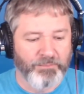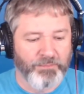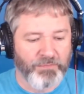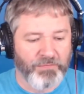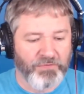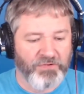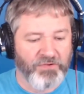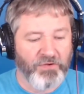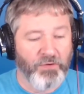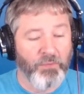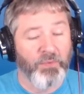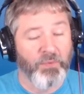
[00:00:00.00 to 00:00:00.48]

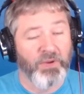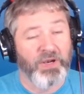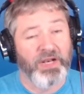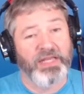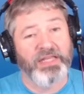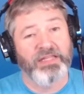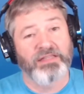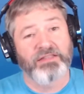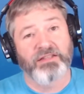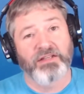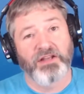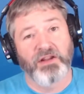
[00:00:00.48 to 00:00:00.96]
So when I
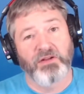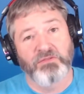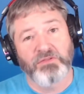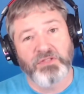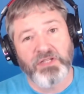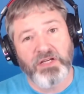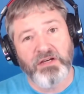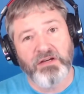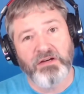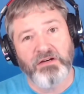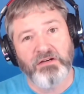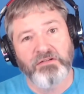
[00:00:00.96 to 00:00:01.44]
get to the
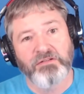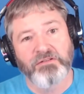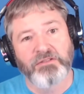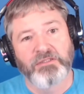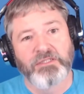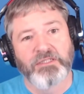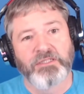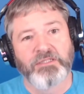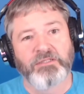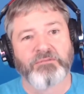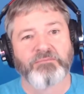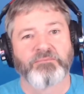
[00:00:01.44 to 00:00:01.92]
hotel,
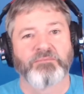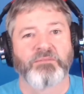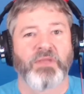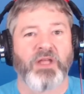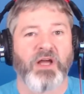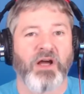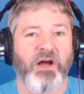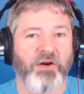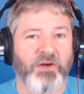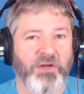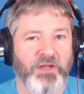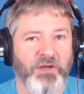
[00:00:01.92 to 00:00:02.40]

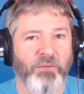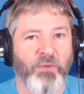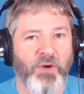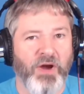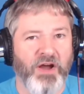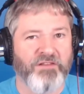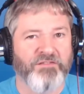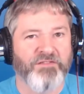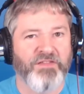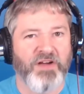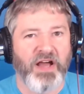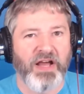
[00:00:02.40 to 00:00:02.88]
I'll get
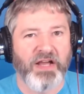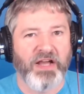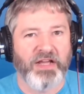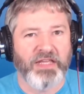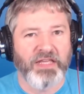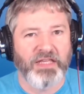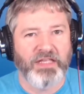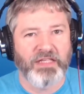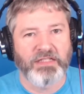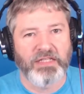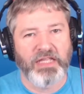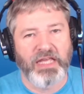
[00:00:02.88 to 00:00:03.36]
Wi-Fi
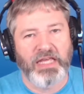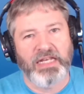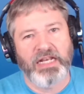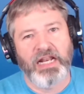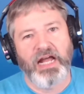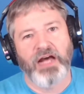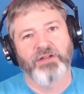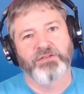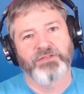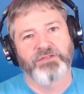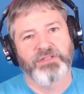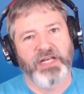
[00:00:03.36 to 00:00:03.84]
again, and
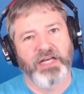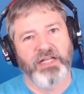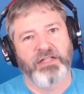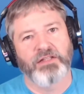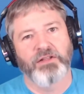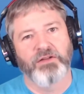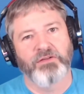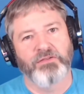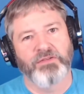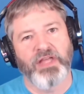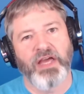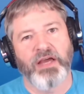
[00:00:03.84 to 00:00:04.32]
I'll
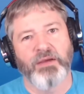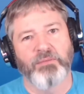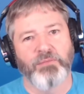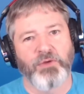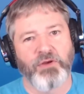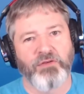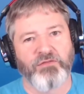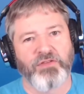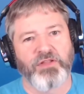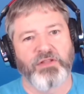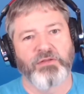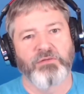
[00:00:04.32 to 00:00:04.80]
download that
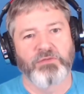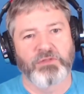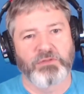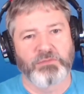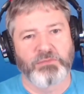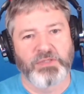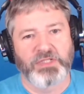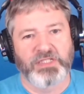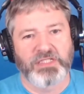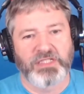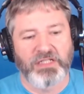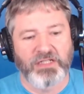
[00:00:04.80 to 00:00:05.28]
movie that was
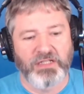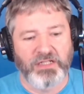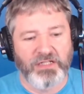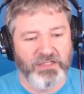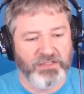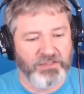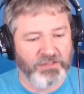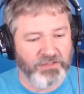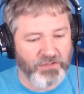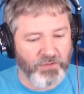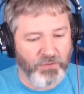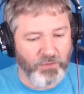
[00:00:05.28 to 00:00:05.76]
missing,
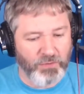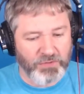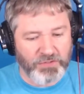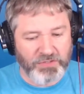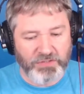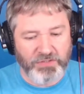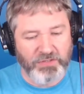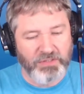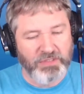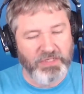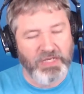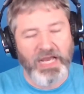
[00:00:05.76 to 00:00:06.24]
because of
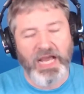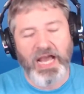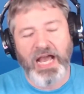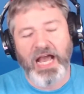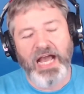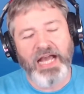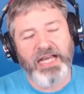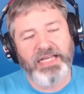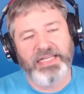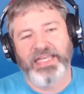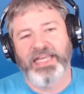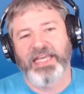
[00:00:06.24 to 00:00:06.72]
course
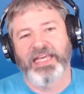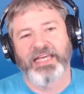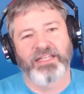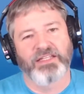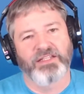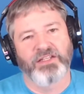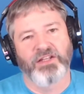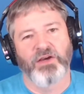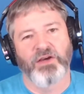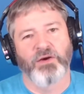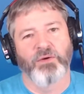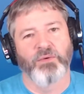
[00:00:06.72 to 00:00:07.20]
I
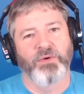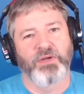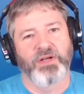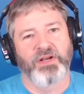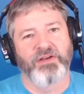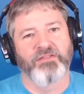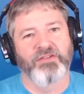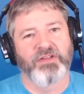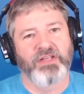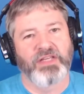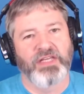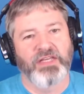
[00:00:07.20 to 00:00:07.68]
can't know what
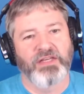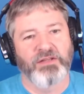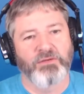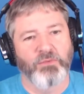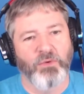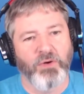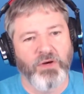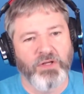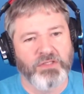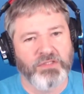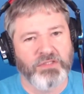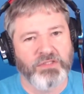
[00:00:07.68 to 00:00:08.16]
every kid
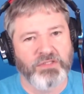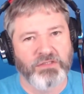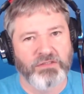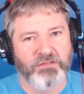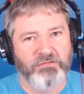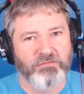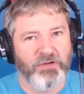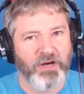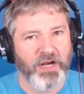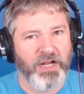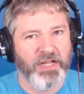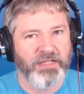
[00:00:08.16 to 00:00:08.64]
wants,
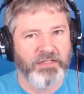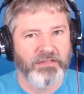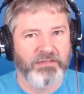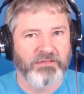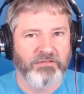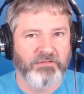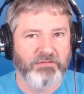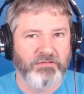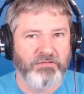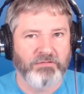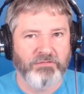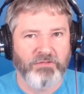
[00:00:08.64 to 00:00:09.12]
right?
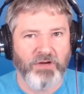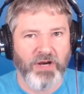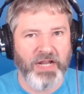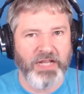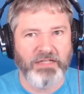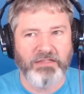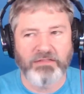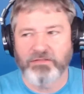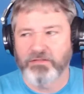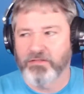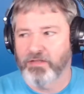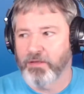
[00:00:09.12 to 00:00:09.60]

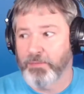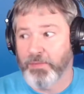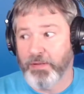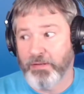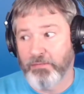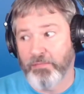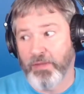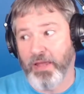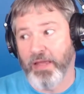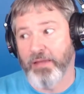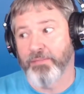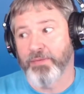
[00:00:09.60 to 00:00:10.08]
I
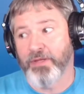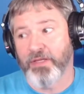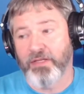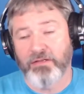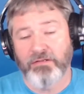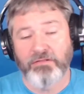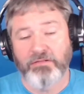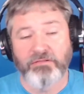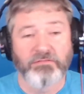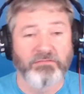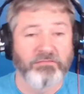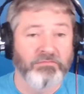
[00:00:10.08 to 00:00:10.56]
mean, maybe
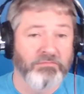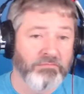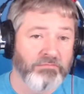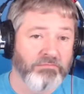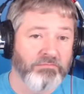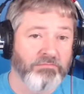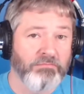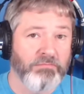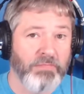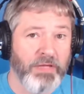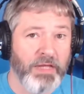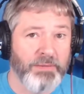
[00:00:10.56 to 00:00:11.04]

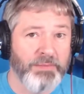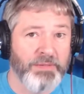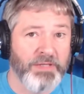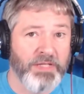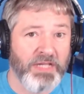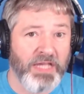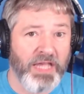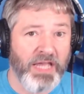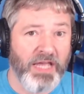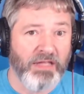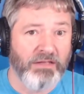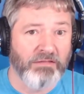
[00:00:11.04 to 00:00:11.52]

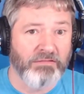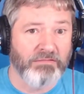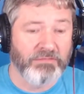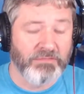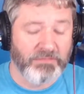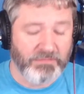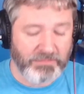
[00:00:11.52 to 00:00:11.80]
you can.